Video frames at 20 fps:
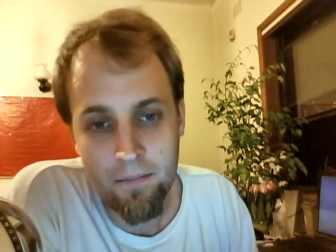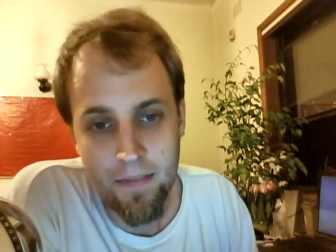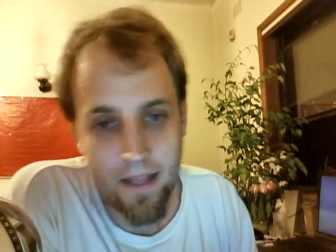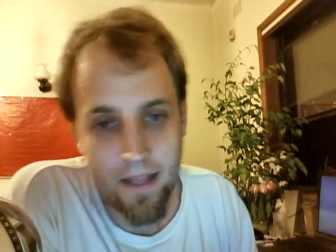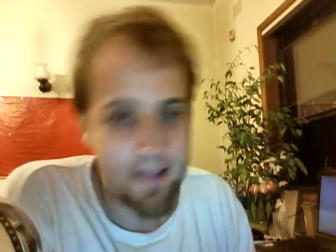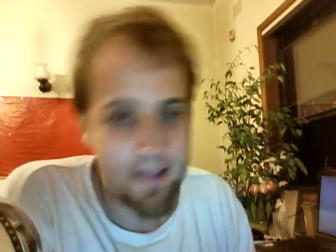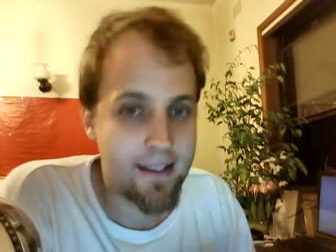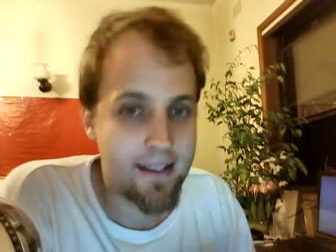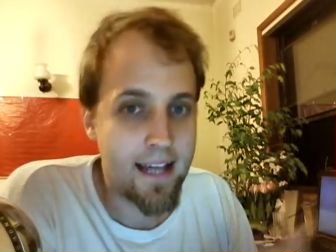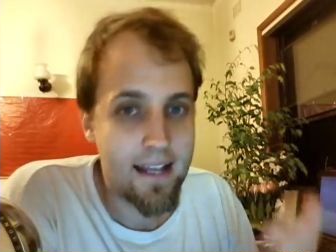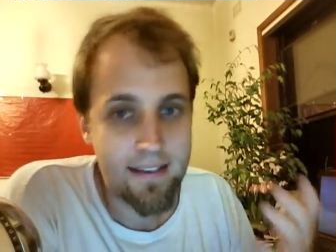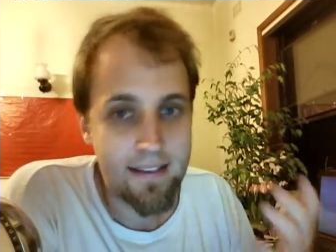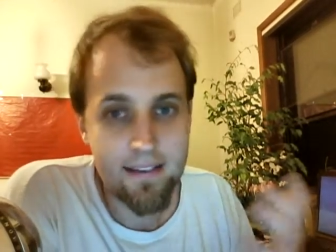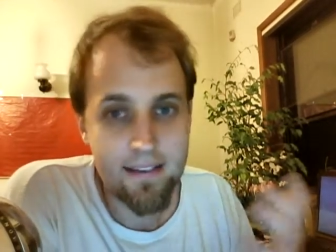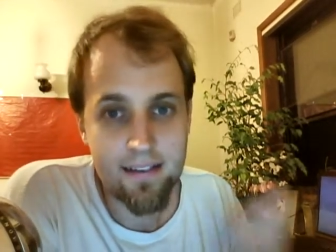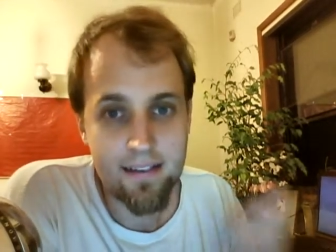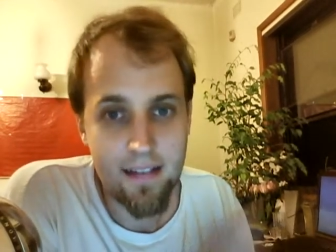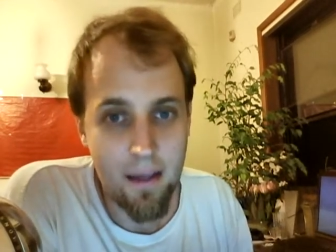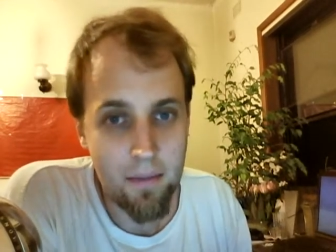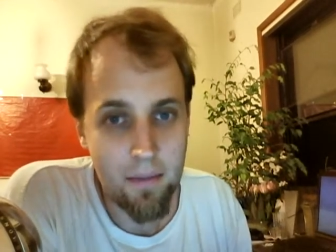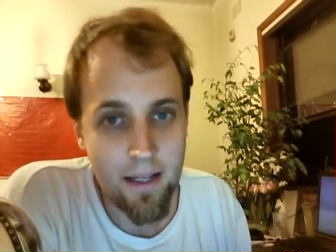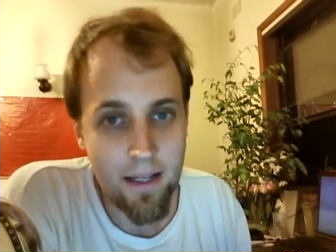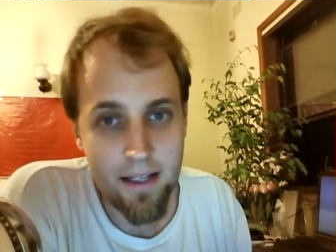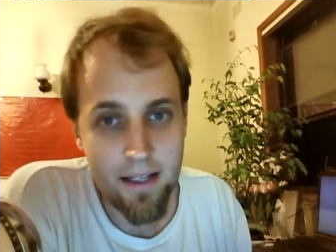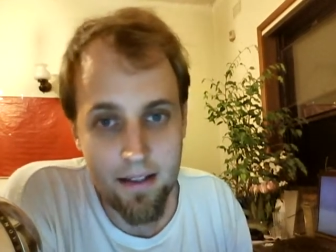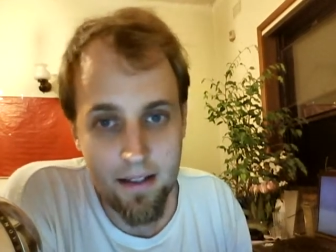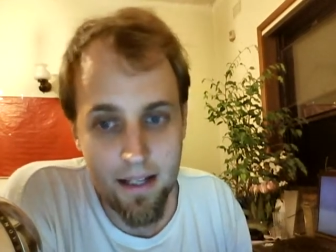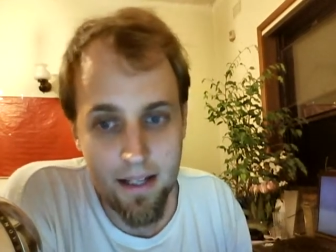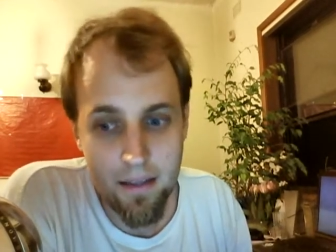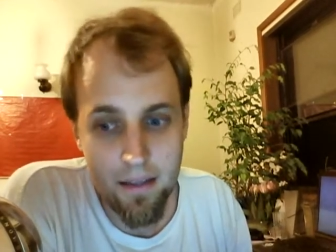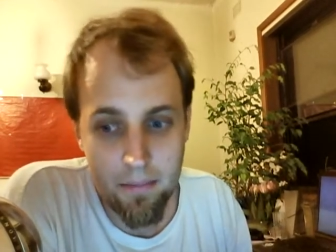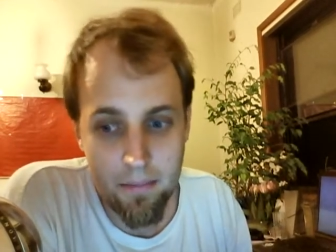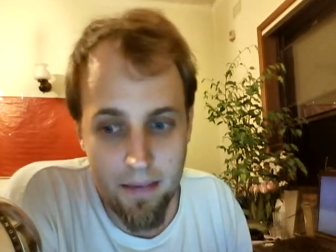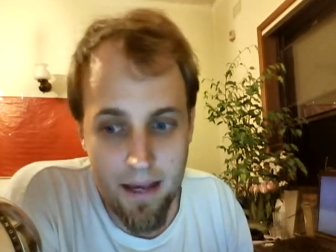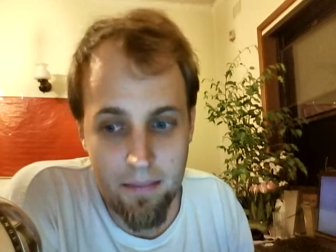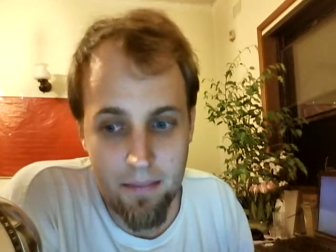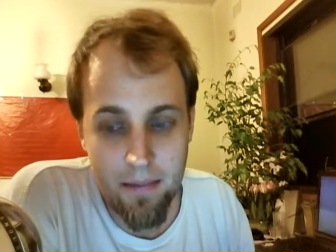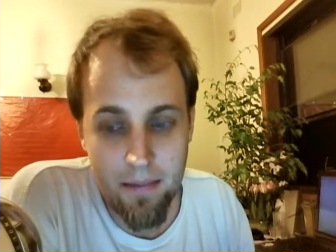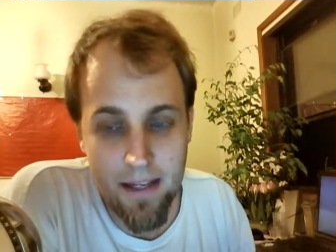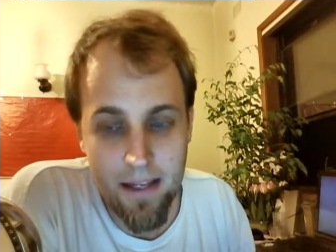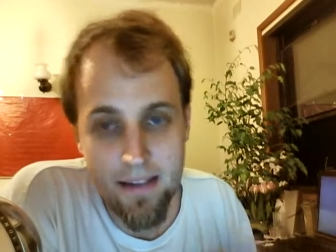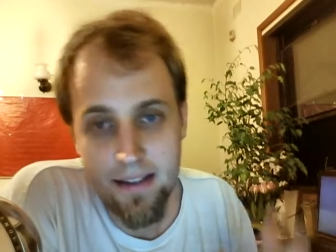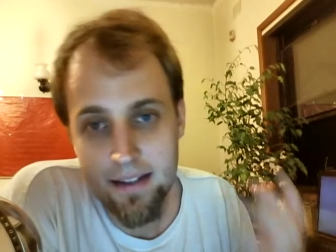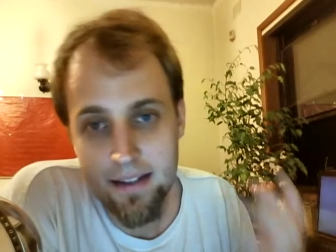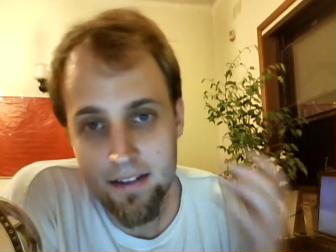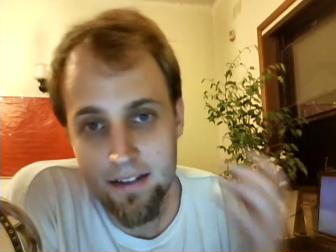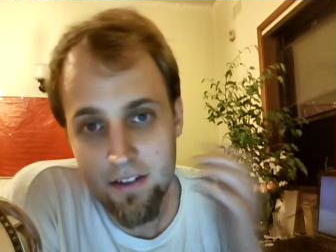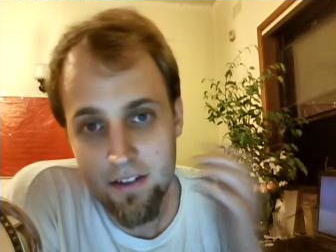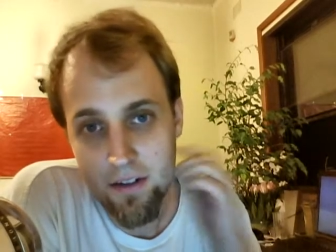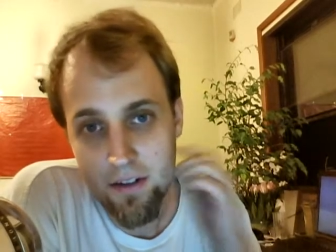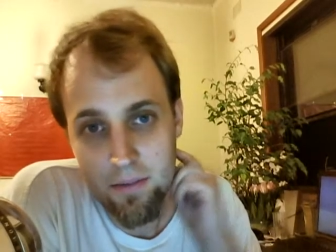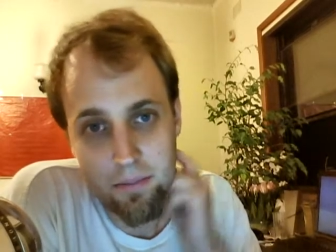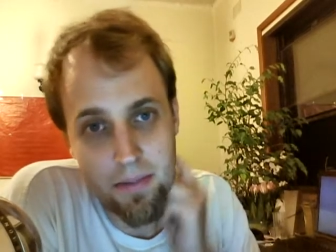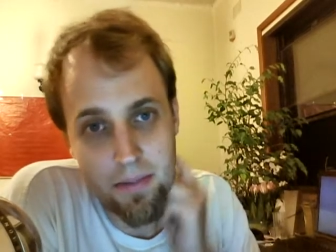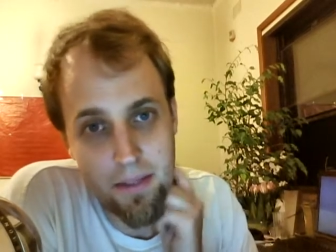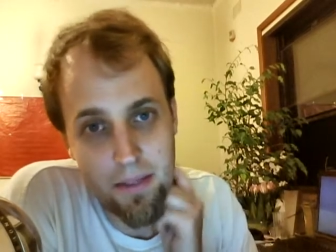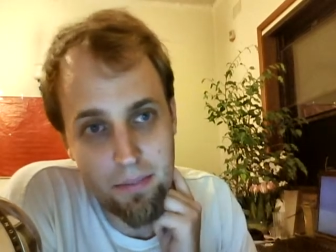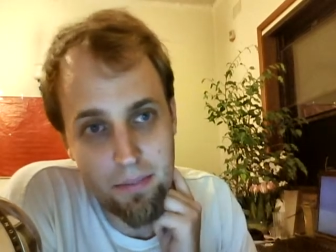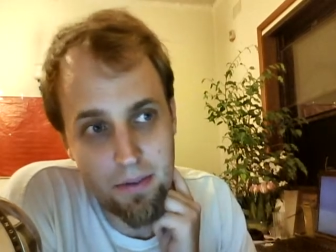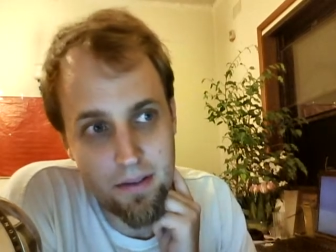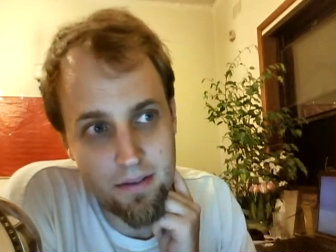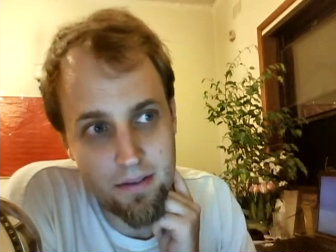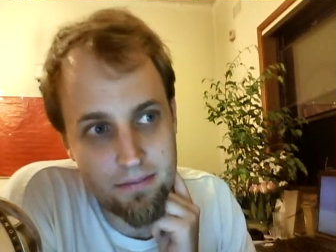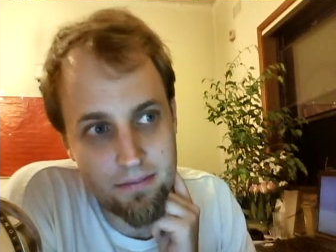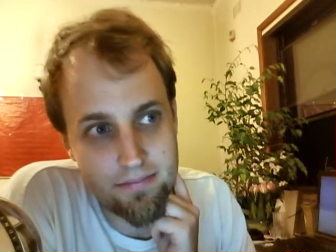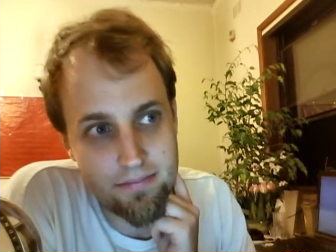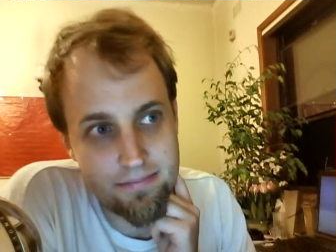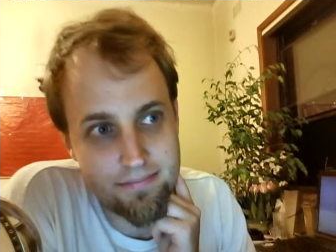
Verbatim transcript: and yes i mean it may be that certain people